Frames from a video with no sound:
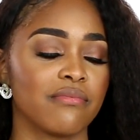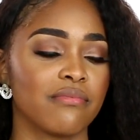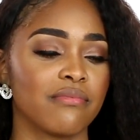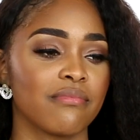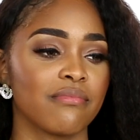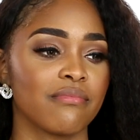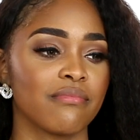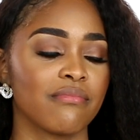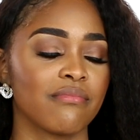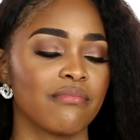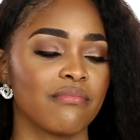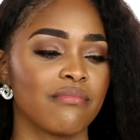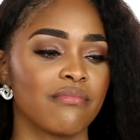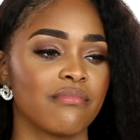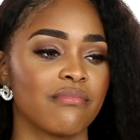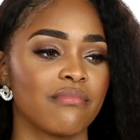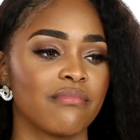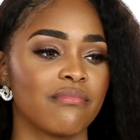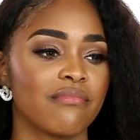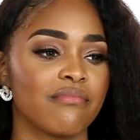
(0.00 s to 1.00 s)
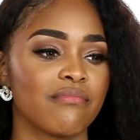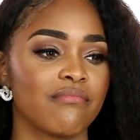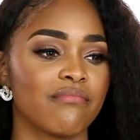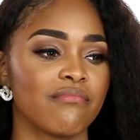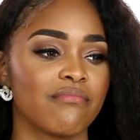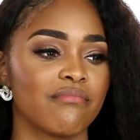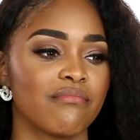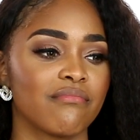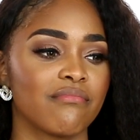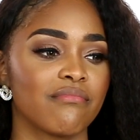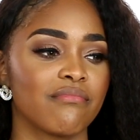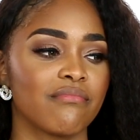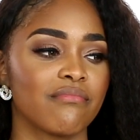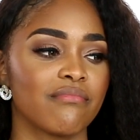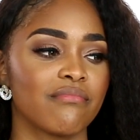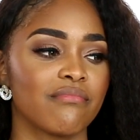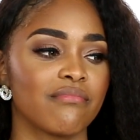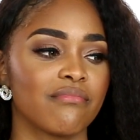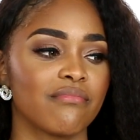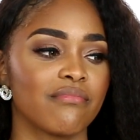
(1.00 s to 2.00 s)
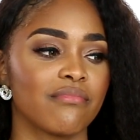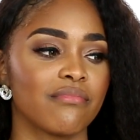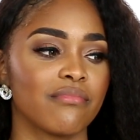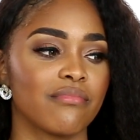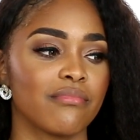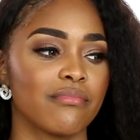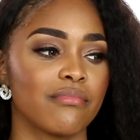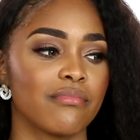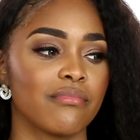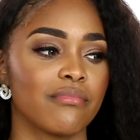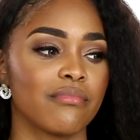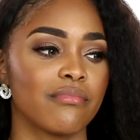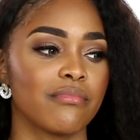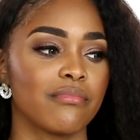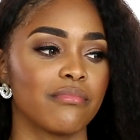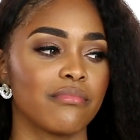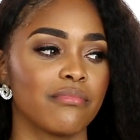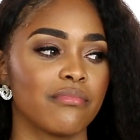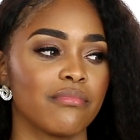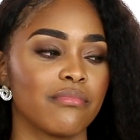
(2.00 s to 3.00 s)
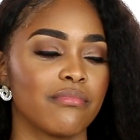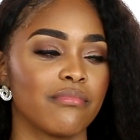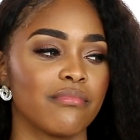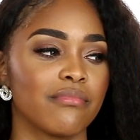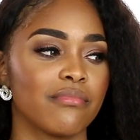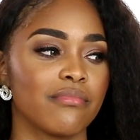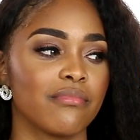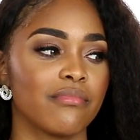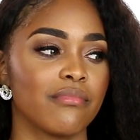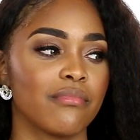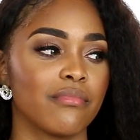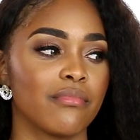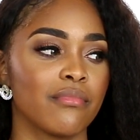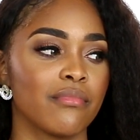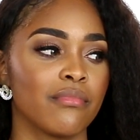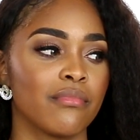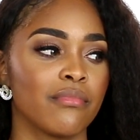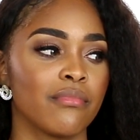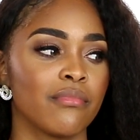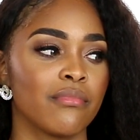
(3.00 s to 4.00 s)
Nobody speaks.